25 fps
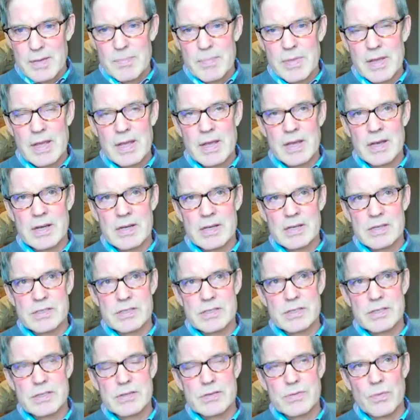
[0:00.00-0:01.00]

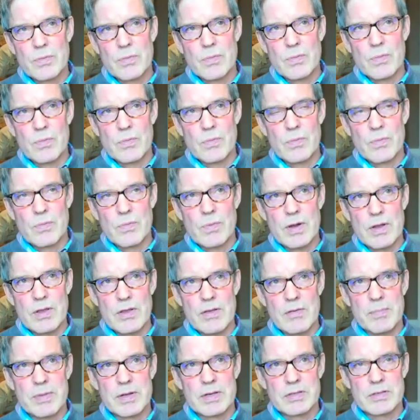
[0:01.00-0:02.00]
because what
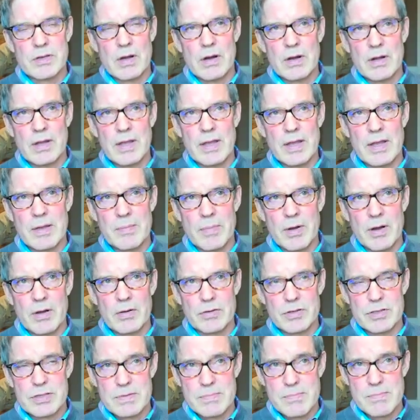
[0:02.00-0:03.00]
you've been talking
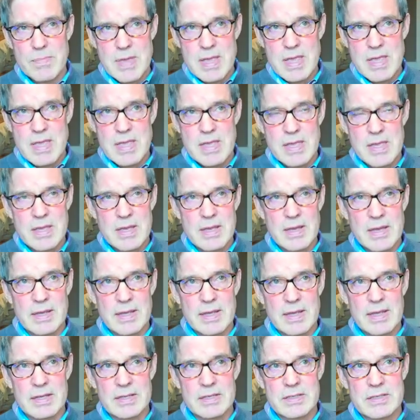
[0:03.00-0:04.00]
about, to me,
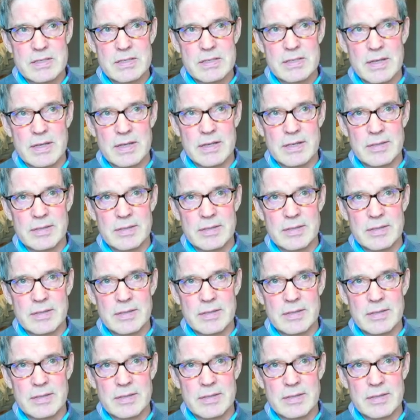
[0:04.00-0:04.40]
it